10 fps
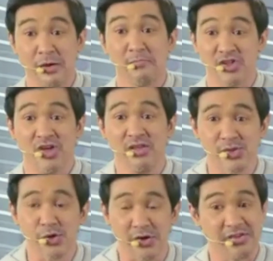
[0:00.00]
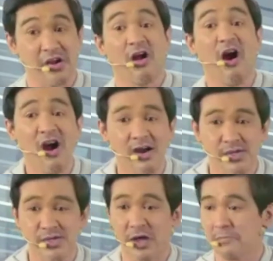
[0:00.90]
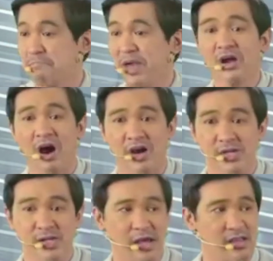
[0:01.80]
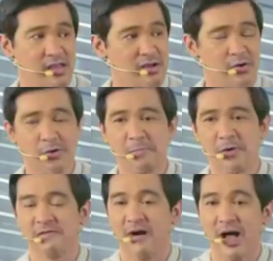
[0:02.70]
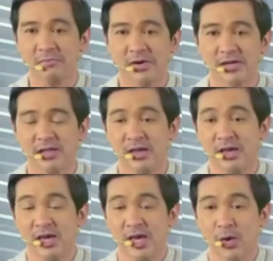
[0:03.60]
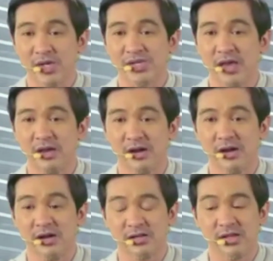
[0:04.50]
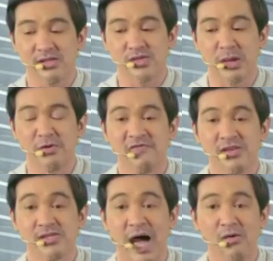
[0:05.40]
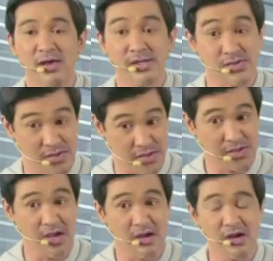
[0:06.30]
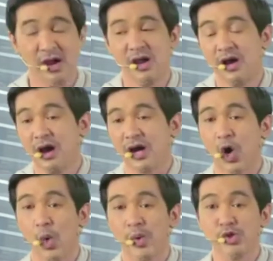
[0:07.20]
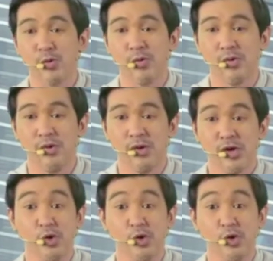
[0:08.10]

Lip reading: machines or their cars, their big cars. Like in the group of Albert, he was saying earlier that some of his downlines this year are going to,